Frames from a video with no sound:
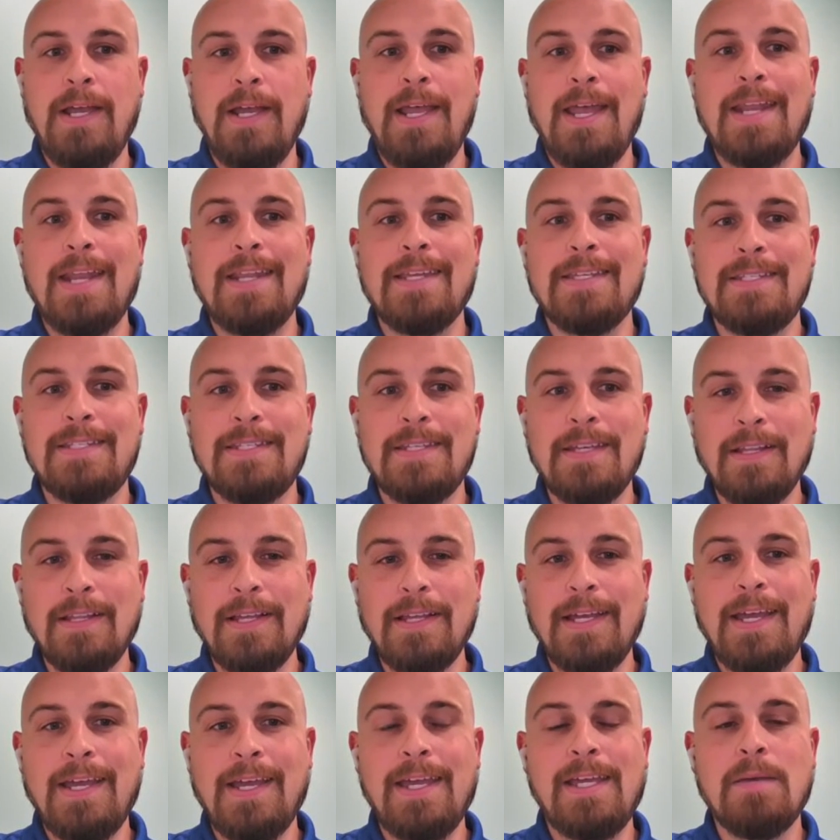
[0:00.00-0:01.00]
and
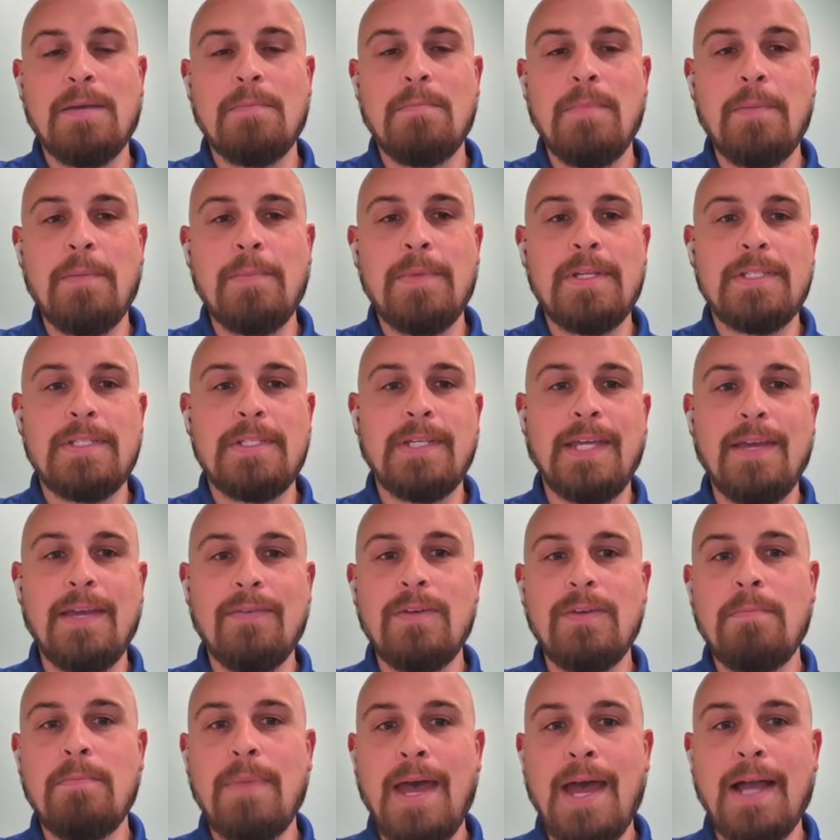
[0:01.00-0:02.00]
instilling a commitment to
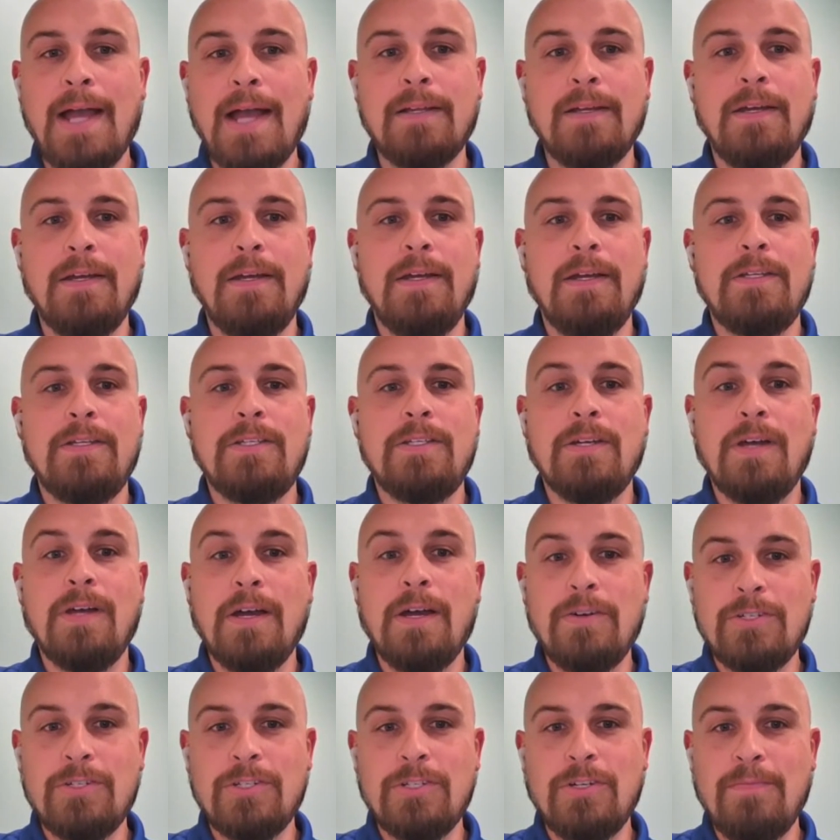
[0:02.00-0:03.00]
giving back to
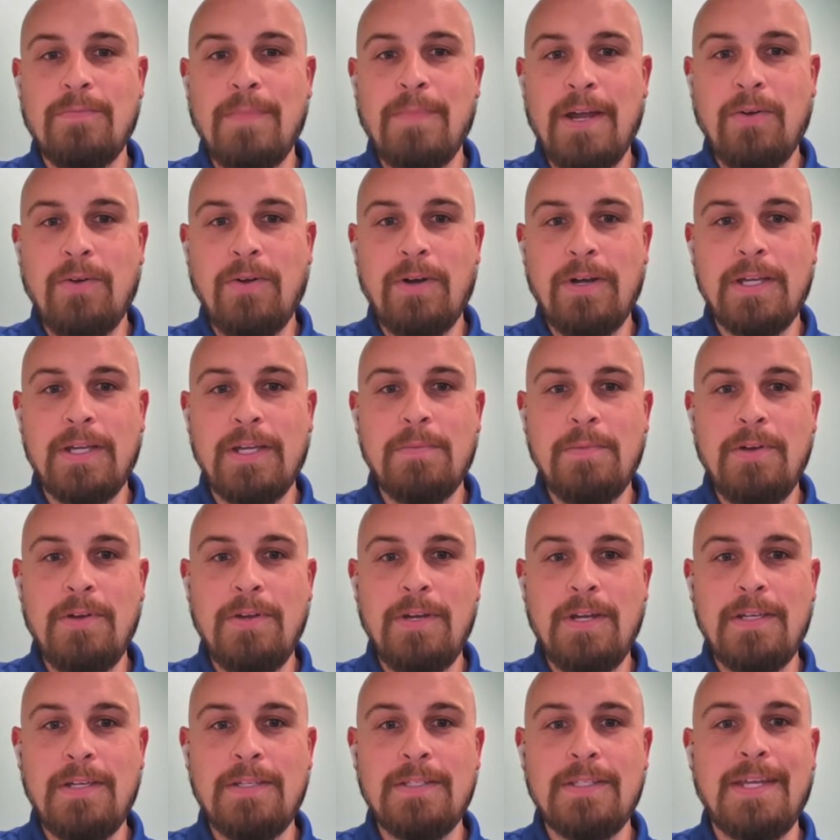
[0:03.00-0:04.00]
underserved minority
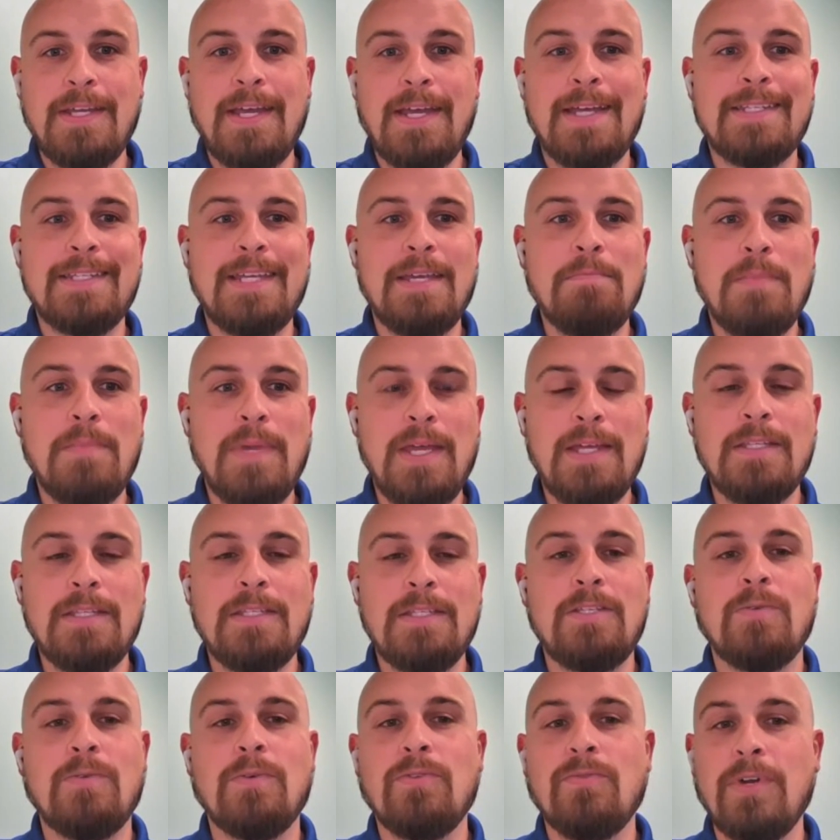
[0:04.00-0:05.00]
communities as a
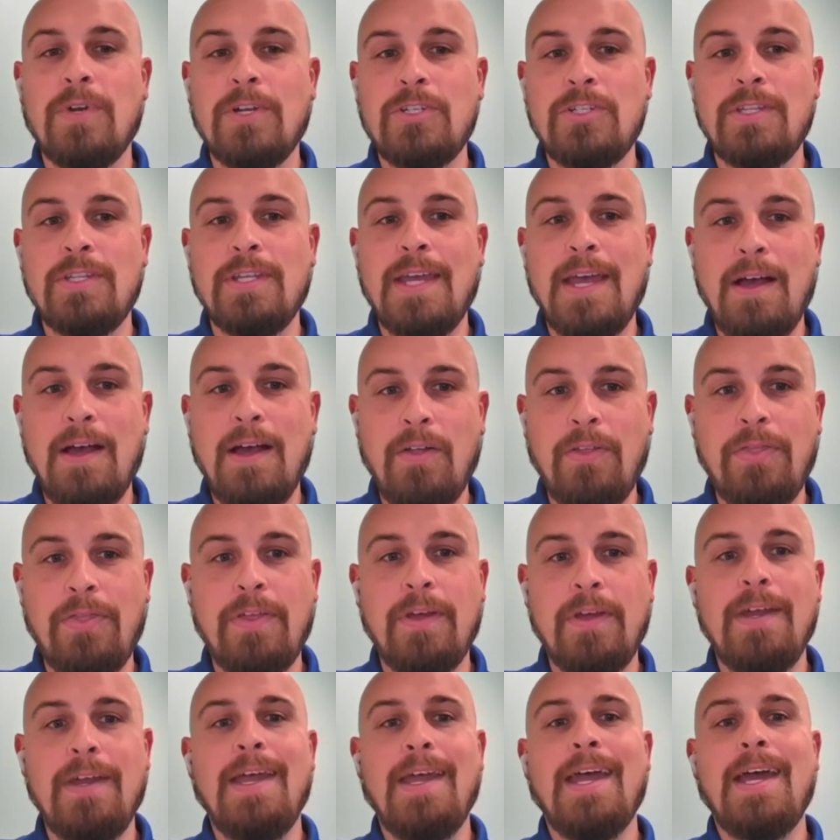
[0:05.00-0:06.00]
means to enrich the health
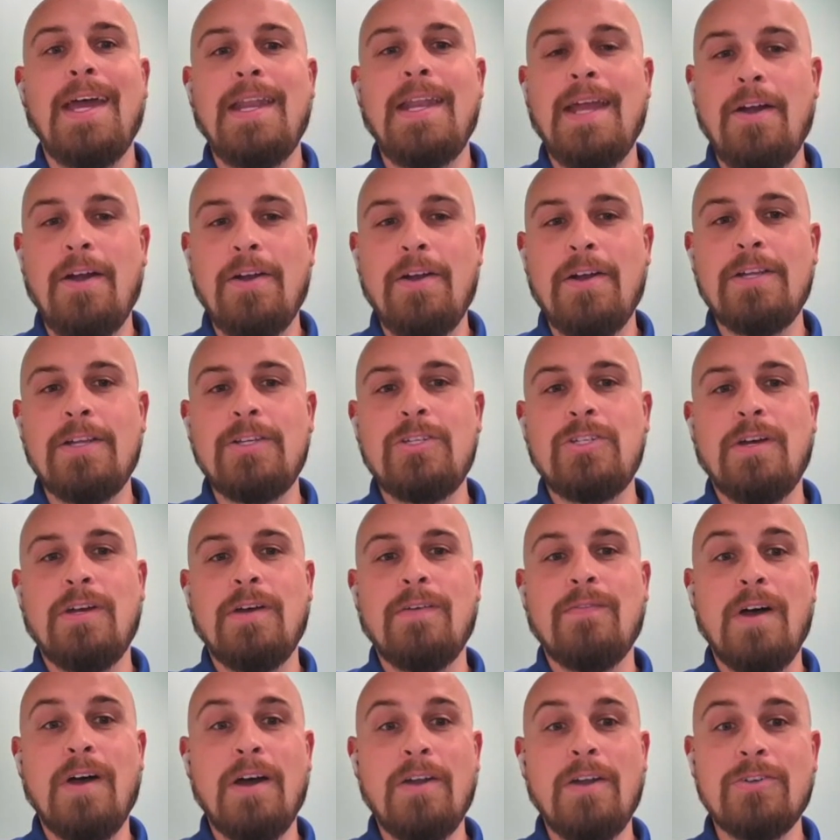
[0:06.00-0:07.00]
and heritage
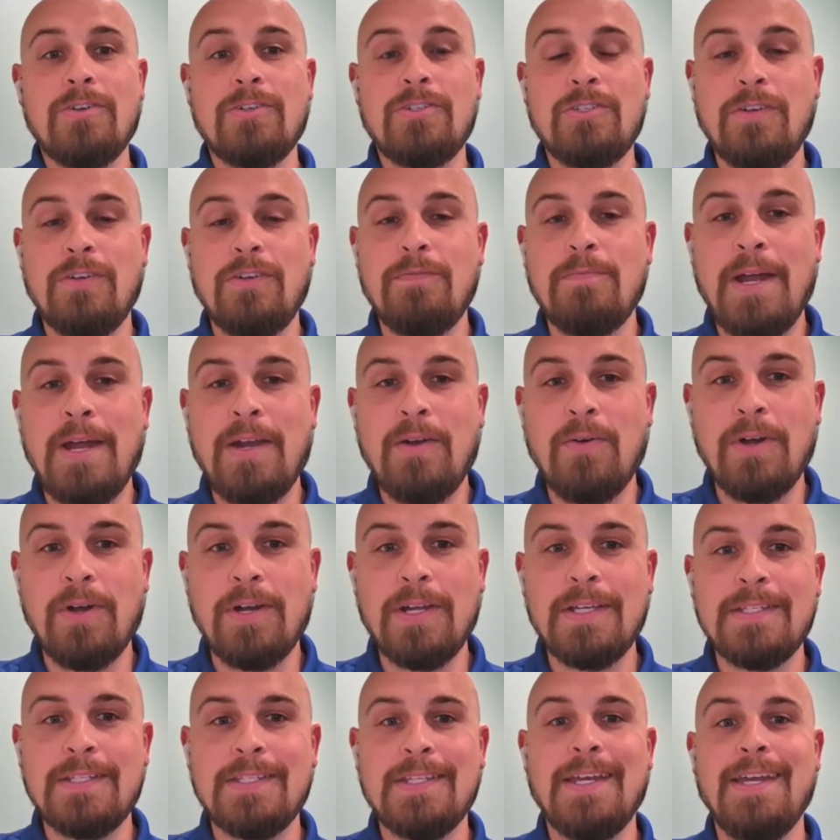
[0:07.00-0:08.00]
of underserved
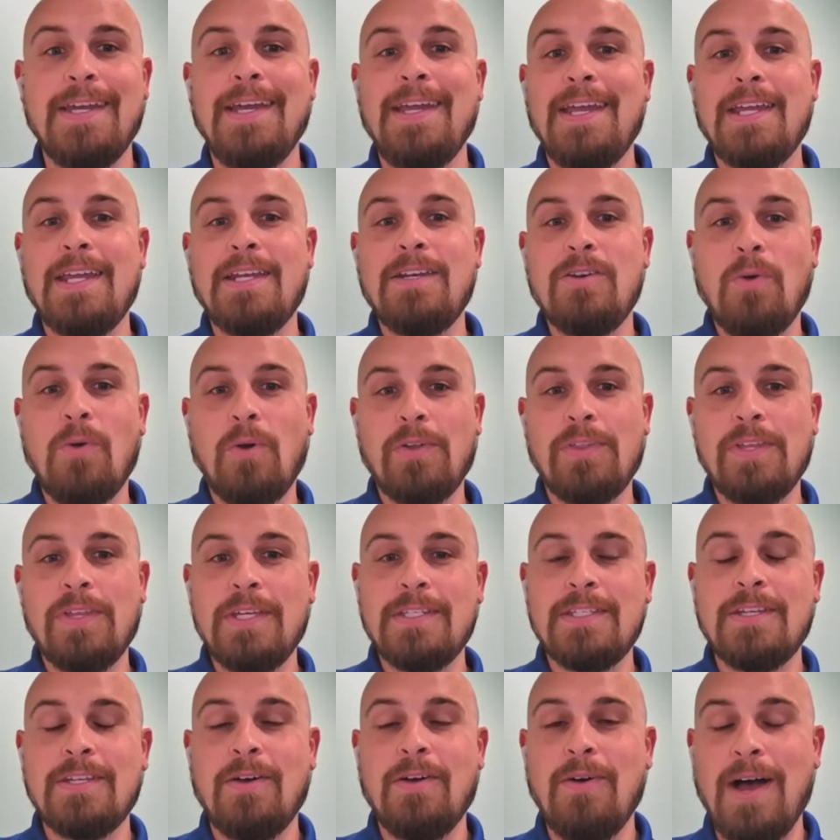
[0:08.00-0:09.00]
minorities in
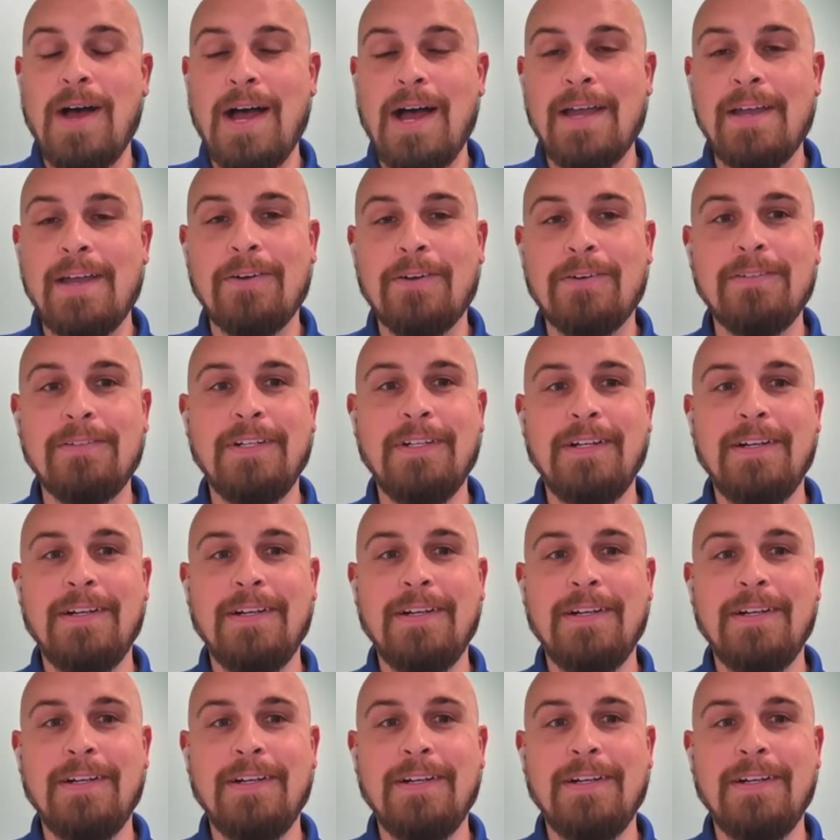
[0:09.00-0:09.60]
Northeast Ohio.